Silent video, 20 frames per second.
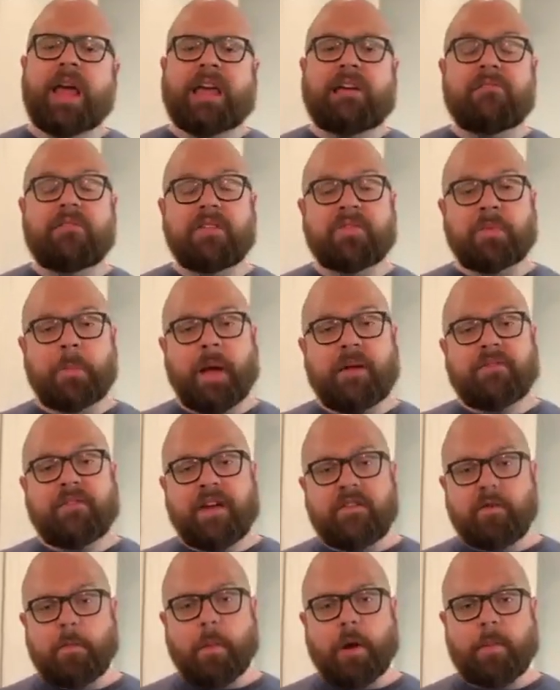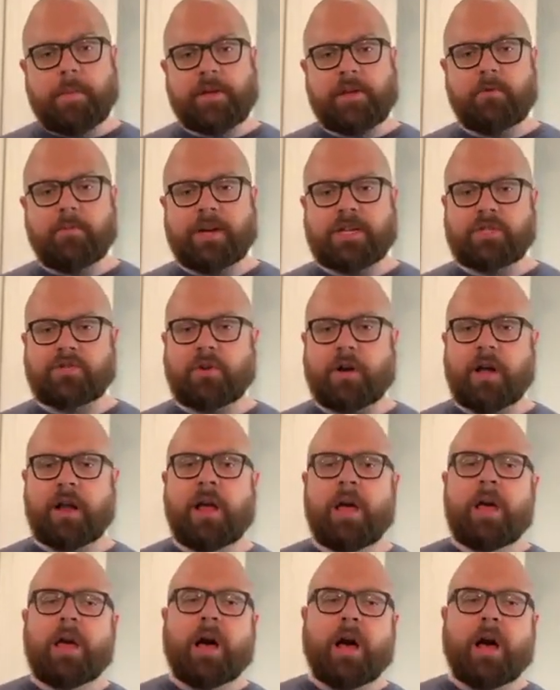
even if it's my favorite barbecue restaurant,